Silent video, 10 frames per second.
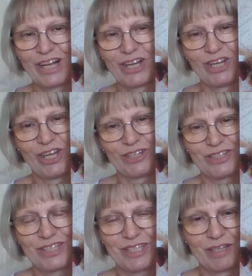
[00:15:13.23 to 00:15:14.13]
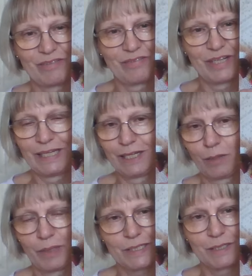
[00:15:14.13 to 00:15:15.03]
Lots of little
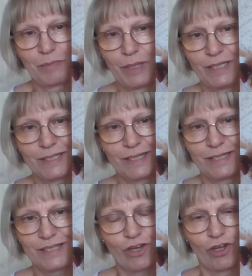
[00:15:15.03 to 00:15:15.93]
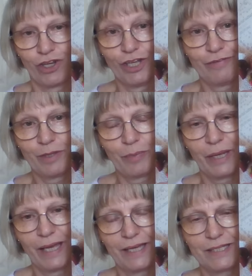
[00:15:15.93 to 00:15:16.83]
bits and pieces all over the
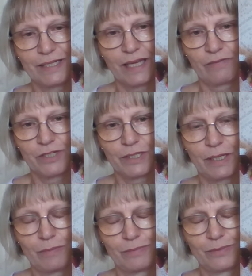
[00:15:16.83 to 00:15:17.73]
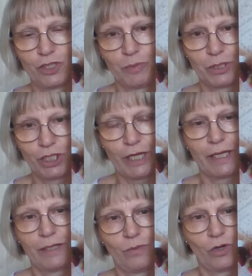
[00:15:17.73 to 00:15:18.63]
place, and you have to keep double
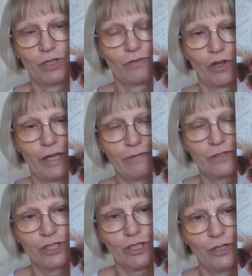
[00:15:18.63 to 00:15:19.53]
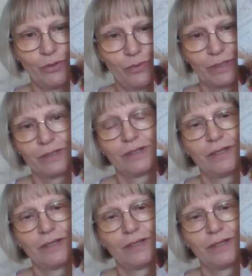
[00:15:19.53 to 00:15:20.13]
checking what you've got left to do and